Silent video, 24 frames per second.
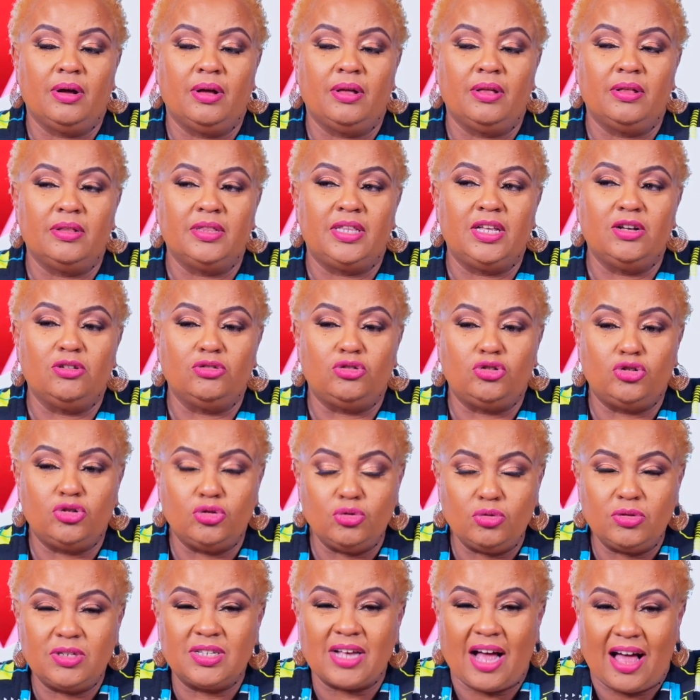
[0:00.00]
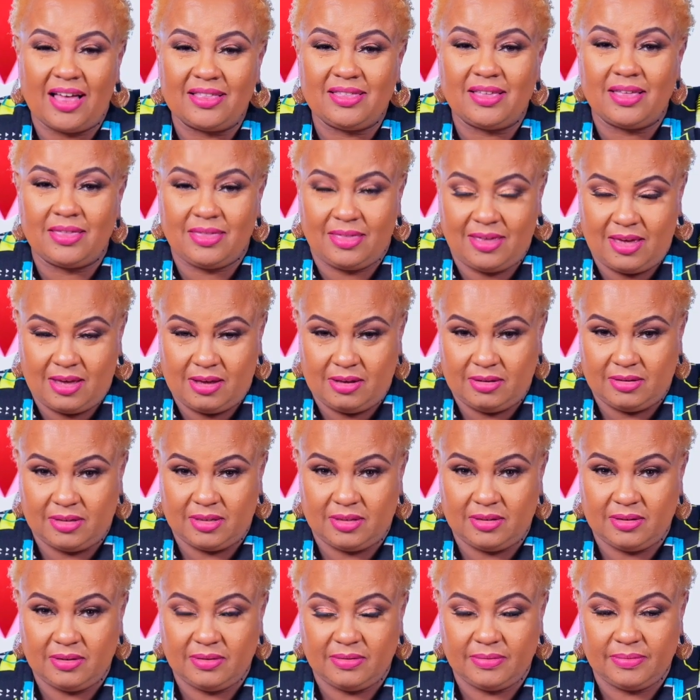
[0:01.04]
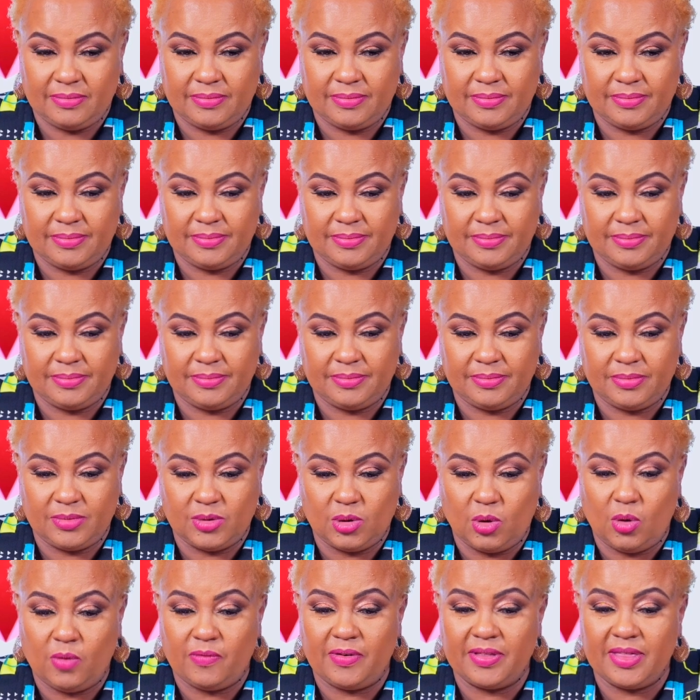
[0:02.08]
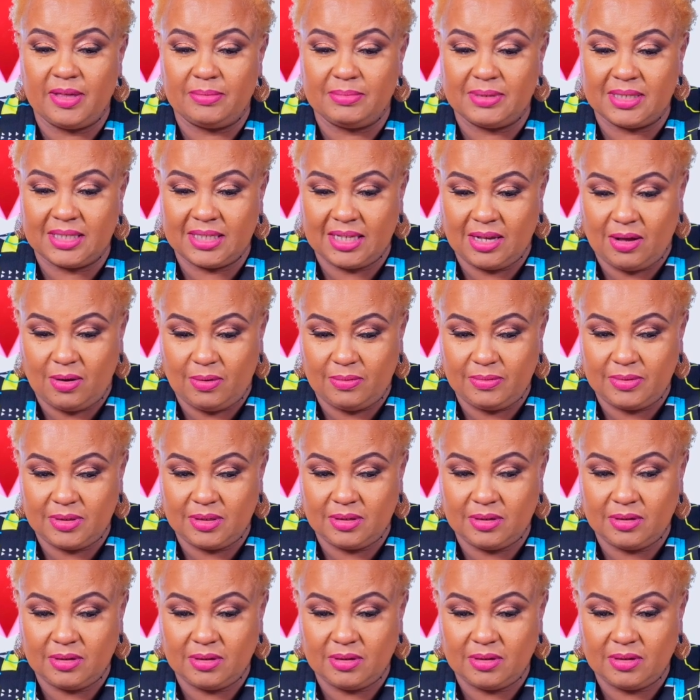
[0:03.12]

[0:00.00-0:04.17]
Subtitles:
They'll choose other things over themselves.